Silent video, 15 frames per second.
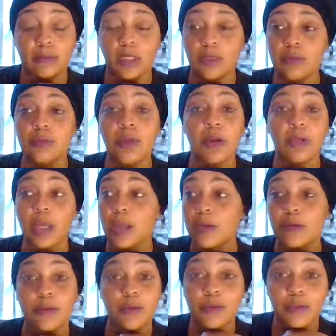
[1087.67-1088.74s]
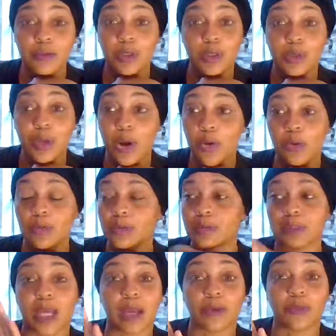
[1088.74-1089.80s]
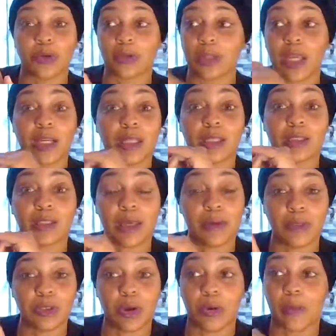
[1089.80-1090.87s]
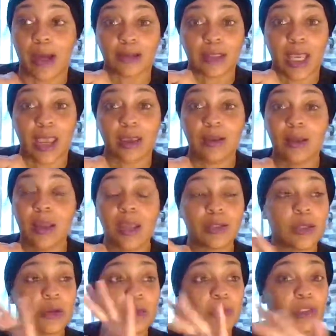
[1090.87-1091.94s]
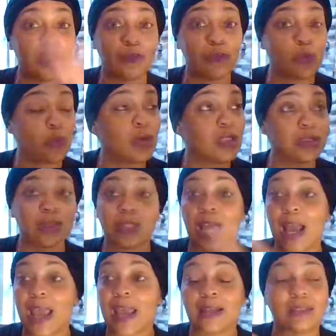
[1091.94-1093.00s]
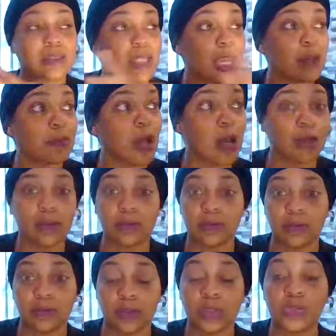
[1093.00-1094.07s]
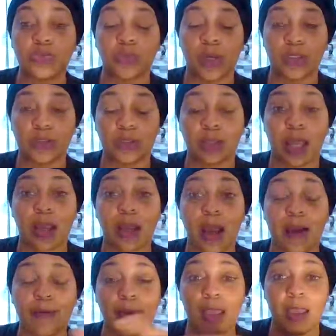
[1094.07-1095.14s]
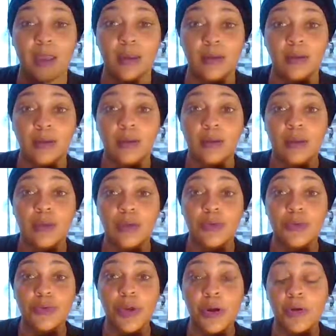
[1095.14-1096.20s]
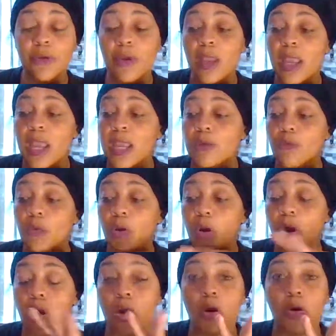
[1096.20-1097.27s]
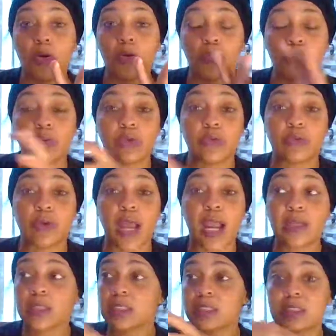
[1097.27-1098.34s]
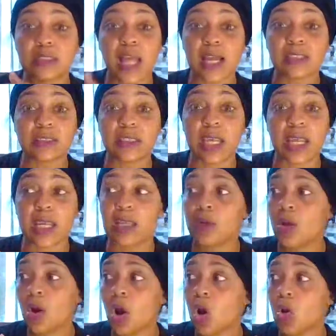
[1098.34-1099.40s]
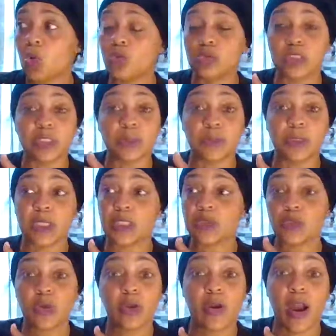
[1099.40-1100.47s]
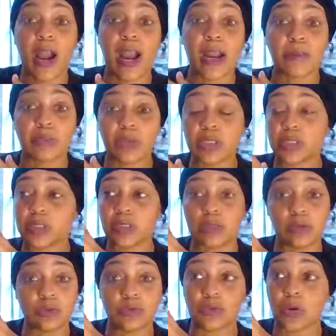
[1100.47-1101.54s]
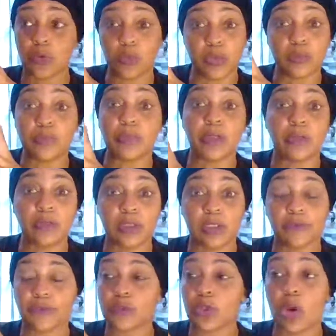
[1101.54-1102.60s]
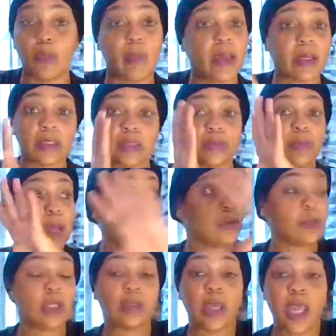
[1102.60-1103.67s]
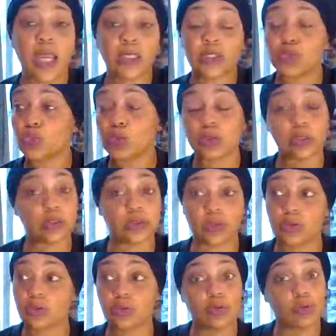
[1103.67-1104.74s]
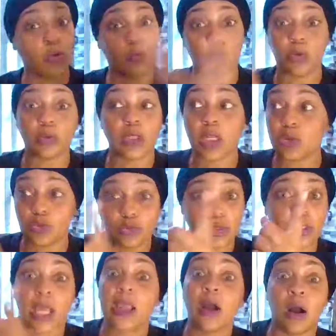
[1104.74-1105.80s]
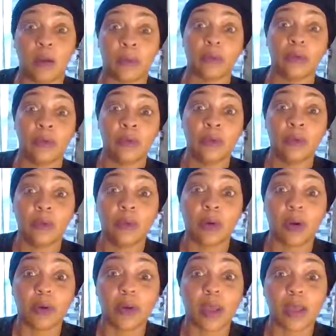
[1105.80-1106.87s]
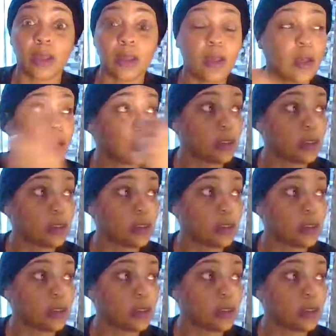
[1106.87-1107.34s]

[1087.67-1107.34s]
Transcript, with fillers: you know, they didn't, they didn't know. He was like, well, they didn't let me know about that. there'll be different ones that I had the same kind of situation like I've had you know, and we're all reuniting. And it's not saying, oh, just because we're hybrids and, you know, we built different, don't make us better than the ancient ones because you, you, don't want to you stay humble, okay?